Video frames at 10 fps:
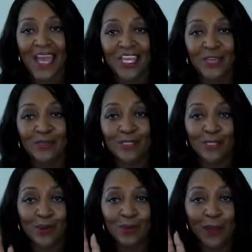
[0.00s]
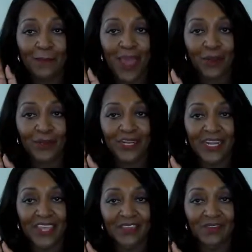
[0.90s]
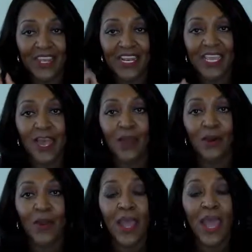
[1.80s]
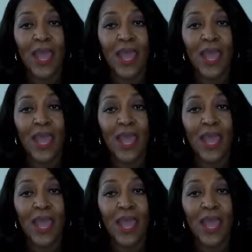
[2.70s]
Hi YouTube, I'm back with another video,